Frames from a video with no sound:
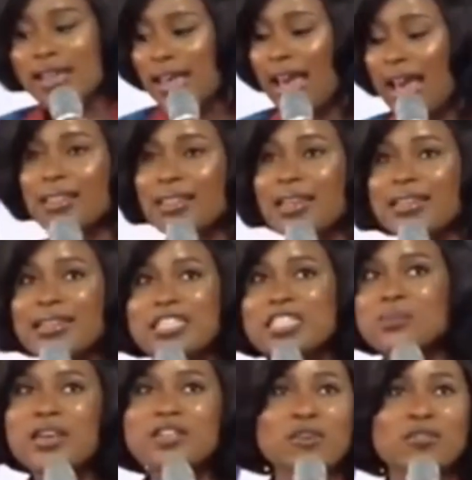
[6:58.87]
and then in the
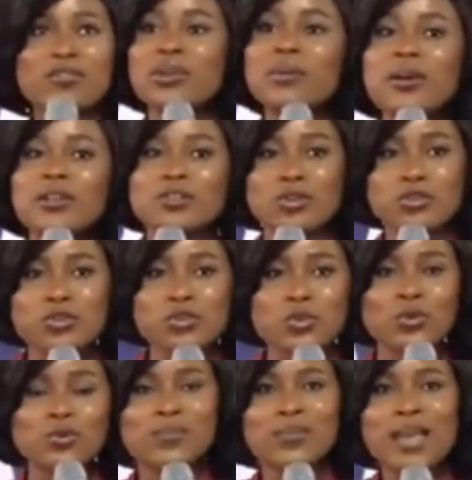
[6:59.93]
space of 3 months or
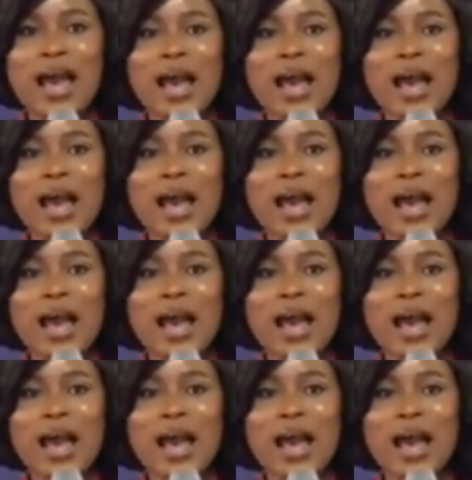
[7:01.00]
so, I